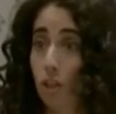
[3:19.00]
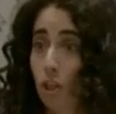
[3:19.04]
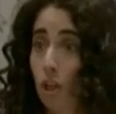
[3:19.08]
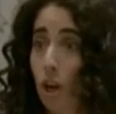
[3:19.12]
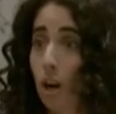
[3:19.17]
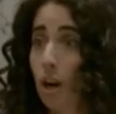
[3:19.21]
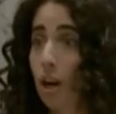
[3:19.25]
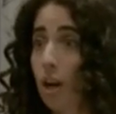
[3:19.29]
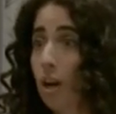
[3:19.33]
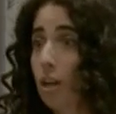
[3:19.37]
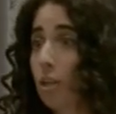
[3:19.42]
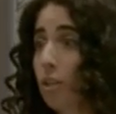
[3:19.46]

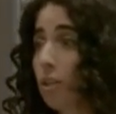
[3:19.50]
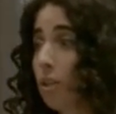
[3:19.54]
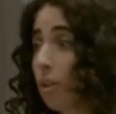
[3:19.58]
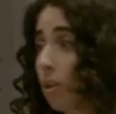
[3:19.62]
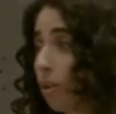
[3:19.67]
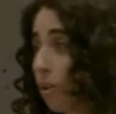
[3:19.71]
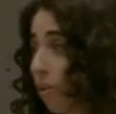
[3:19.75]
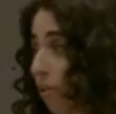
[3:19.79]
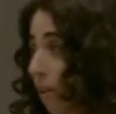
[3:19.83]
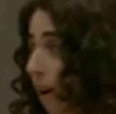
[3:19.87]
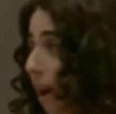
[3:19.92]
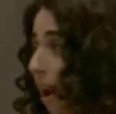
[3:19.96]
charts
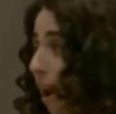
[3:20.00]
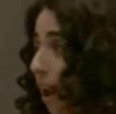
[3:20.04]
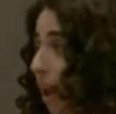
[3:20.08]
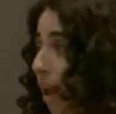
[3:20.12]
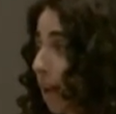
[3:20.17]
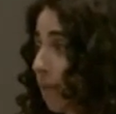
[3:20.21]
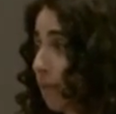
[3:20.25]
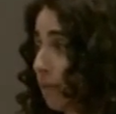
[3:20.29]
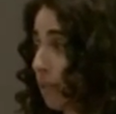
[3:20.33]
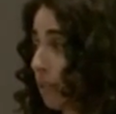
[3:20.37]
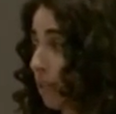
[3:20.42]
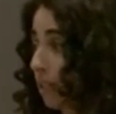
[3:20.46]
or
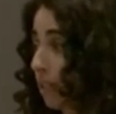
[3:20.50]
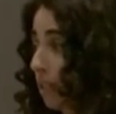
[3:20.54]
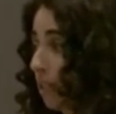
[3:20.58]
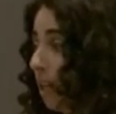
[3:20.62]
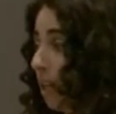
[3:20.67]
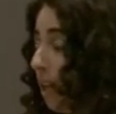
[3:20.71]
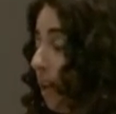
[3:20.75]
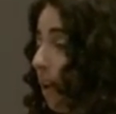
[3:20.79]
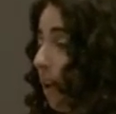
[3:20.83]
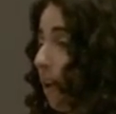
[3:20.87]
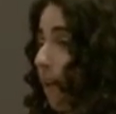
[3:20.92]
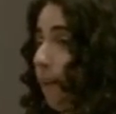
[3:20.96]
graphs,
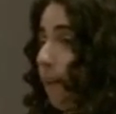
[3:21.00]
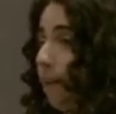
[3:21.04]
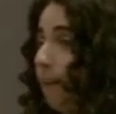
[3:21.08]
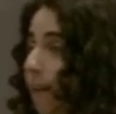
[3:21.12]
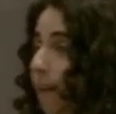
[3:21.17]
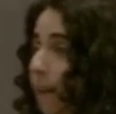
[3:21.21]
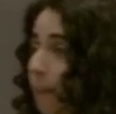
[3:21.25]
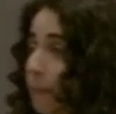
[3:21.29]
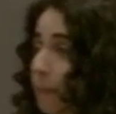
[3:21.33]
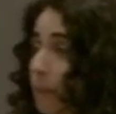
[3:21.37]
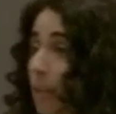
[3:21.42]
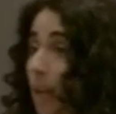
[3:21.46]

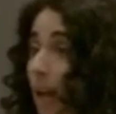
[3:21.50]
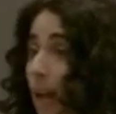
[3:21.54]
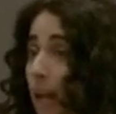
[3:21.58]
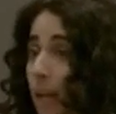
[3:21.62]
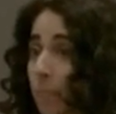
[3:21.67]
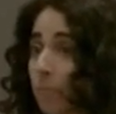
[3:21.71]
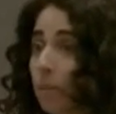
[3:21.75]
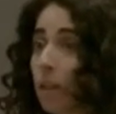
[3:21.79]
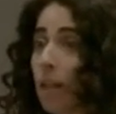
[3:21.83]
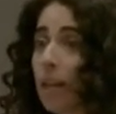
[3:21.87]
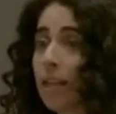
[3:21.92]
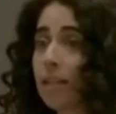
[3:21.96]

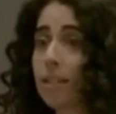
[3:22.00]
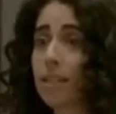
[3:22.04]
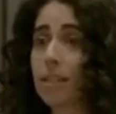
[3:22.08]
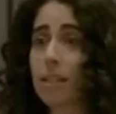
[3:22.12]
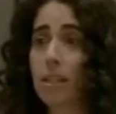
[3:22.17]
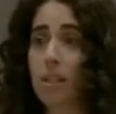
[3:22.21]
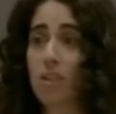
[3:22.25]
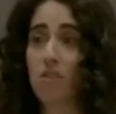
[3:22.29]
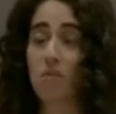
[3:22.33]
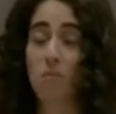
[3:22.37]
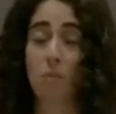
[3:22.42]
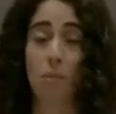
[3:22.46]
timelines
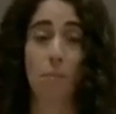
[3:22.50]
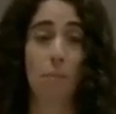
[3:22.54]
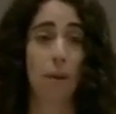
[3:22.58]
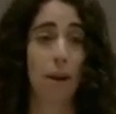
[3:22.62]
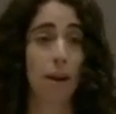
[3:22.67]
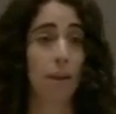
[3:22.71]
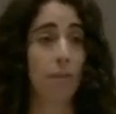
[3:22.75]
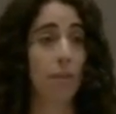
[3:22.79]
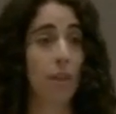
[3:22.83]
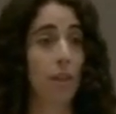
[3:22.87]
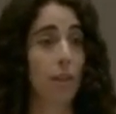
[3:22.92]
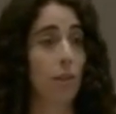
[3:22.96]
that you've
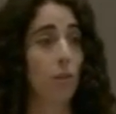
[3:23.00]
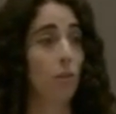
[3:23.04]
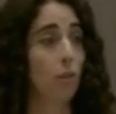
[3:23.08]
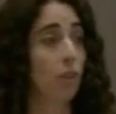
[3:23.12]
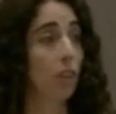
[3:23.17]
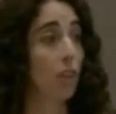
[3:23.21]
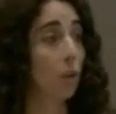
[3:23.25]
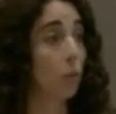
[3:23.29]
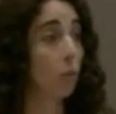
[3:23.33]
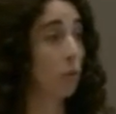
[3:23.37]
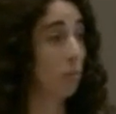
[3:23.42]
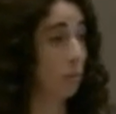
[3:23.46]
prepared that you
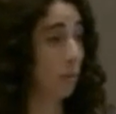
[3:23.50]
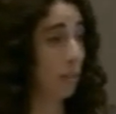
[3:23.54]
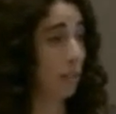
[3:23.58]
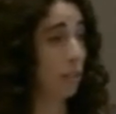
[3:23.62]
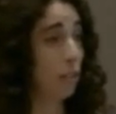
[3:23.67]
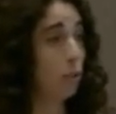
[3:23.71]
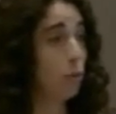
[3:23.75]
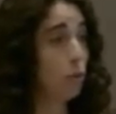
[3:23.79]
think would be